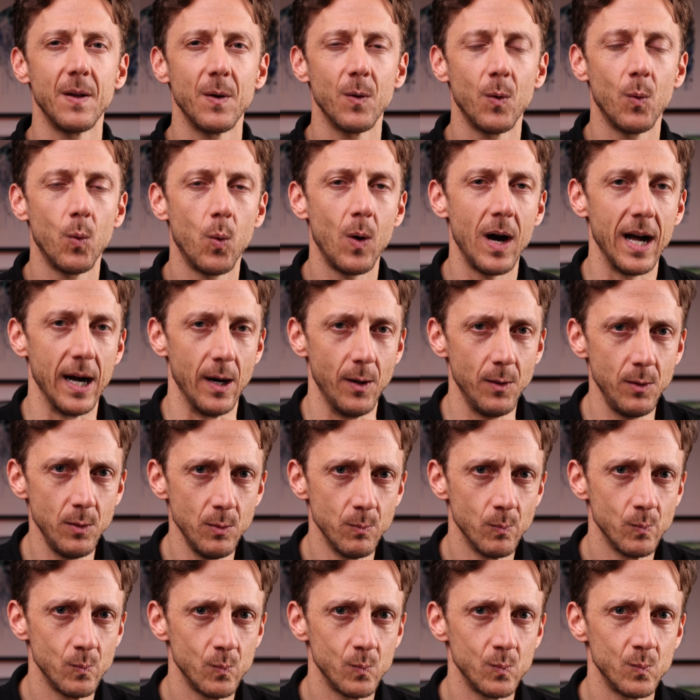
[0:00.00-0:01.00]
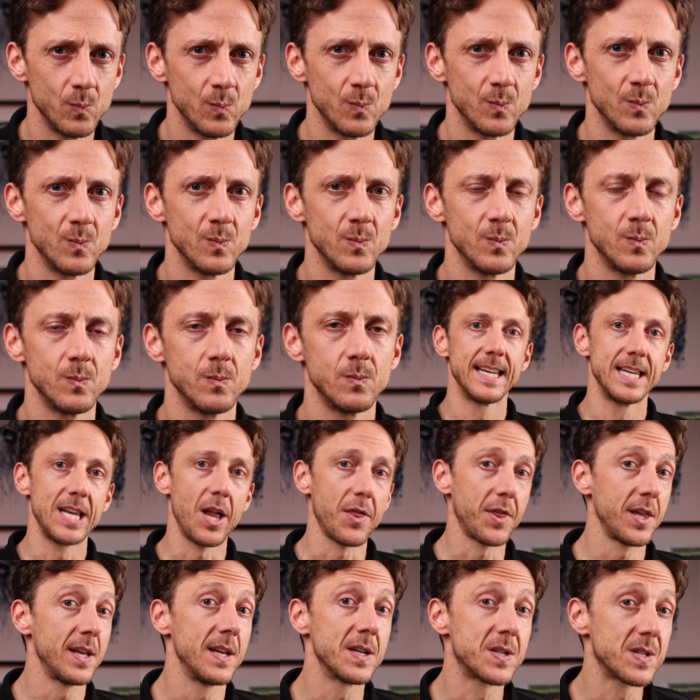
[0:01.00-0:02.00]
Well,
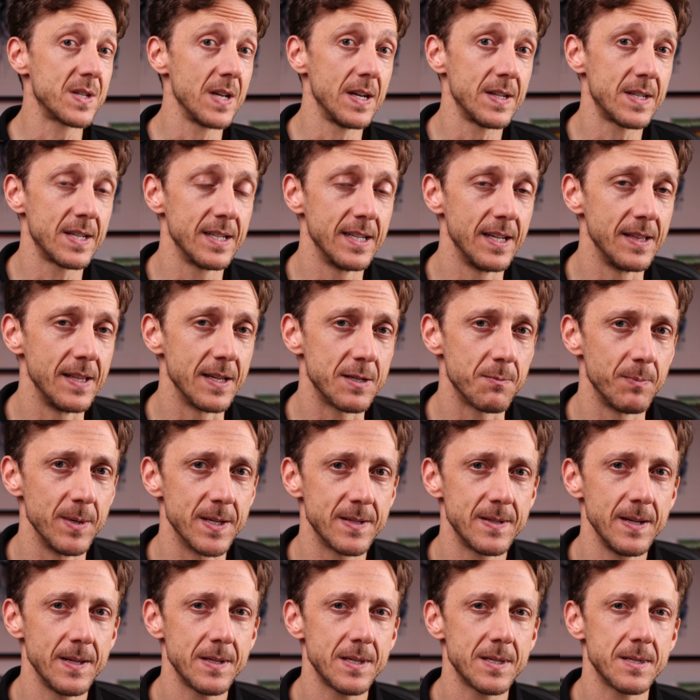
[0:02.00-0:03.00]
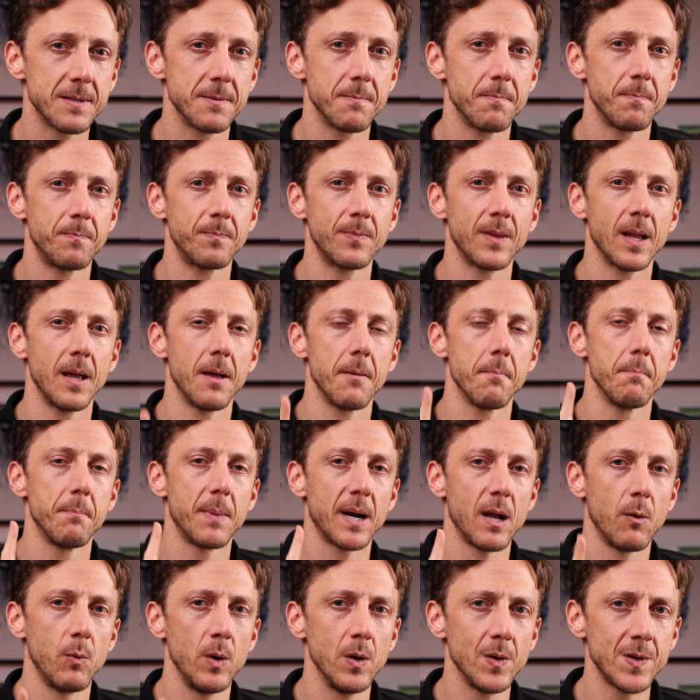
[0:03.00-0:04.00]
nothing is certain in this business,
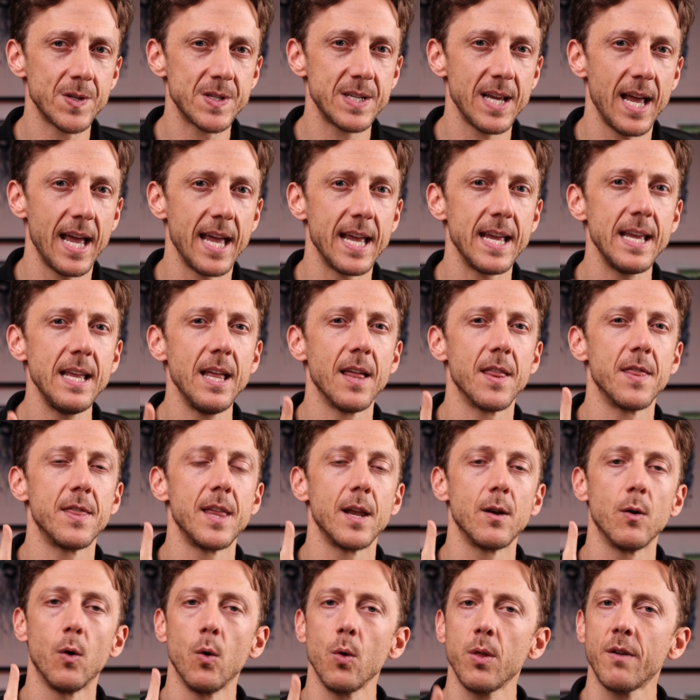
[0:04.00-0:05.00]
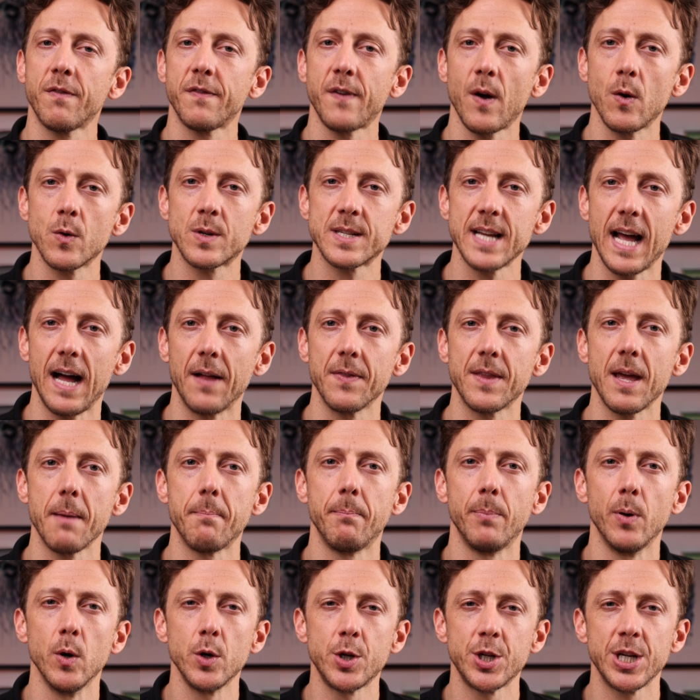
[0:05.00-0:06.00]
but I will say that all the folks out there
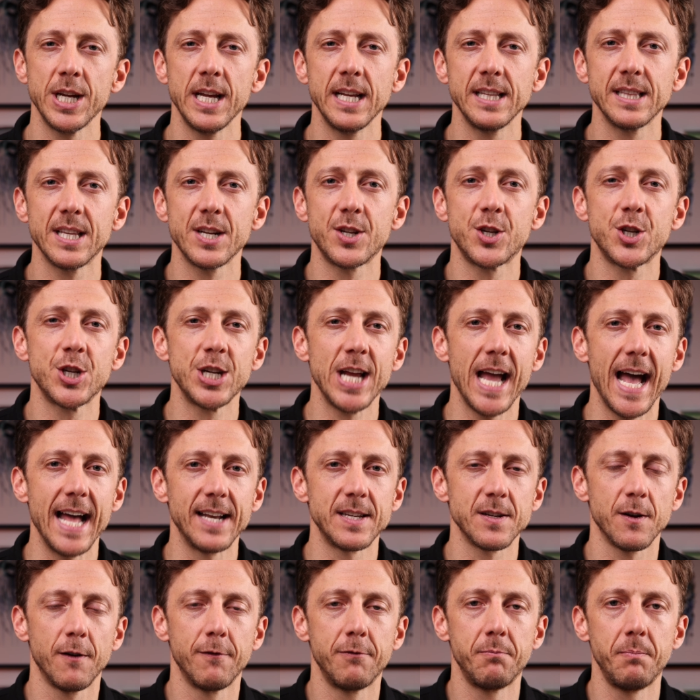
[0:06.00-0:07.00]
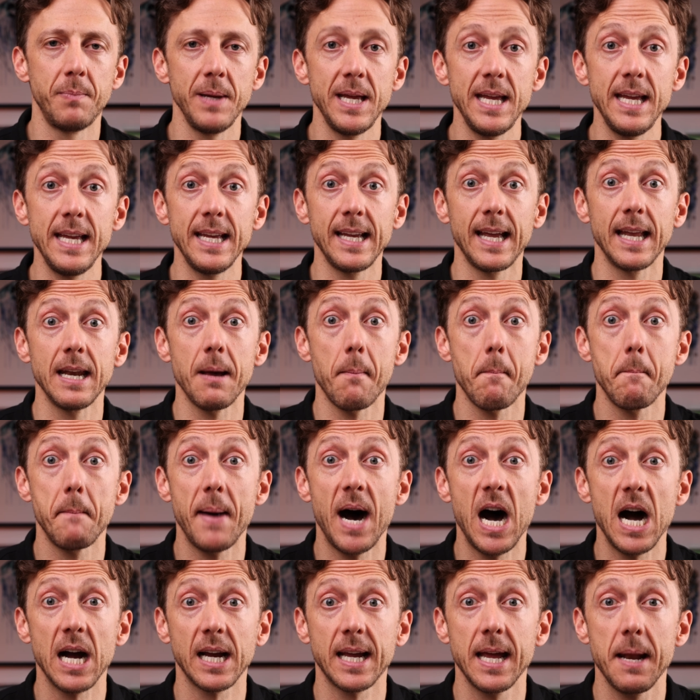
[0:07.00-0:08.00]
pushing the chat of being in a
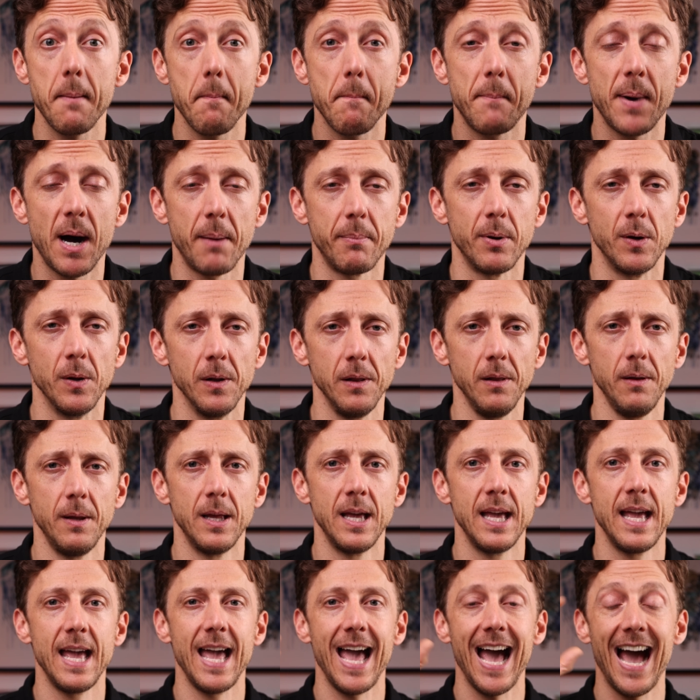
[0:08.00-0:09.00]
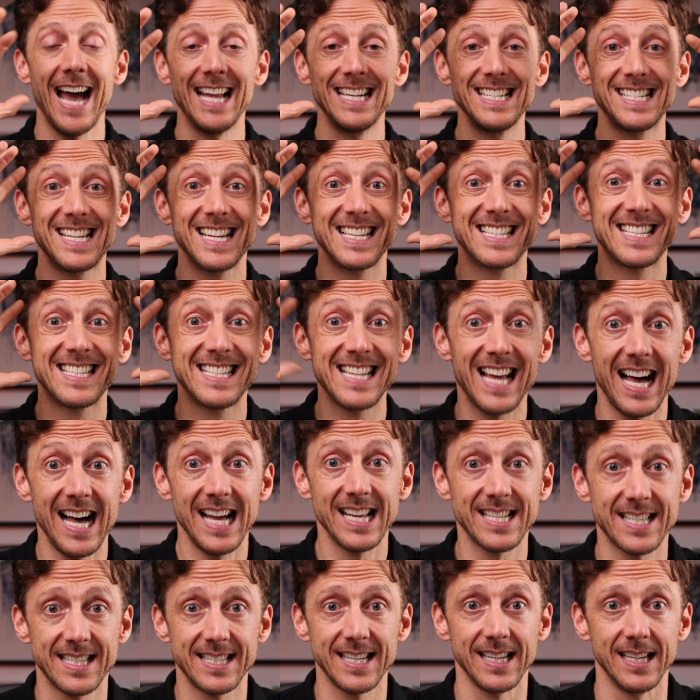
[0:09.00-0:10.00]
market bubble and
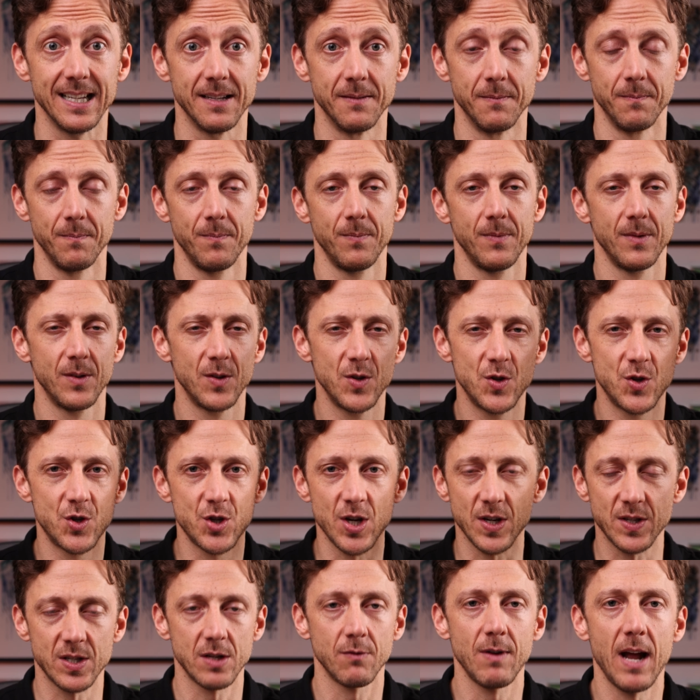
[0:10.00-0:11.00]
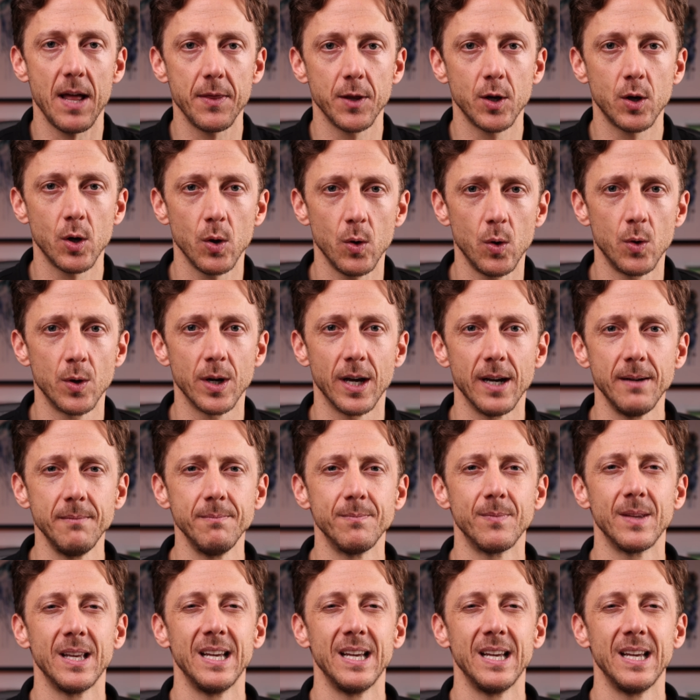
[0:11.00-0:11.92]
disaster just around the corner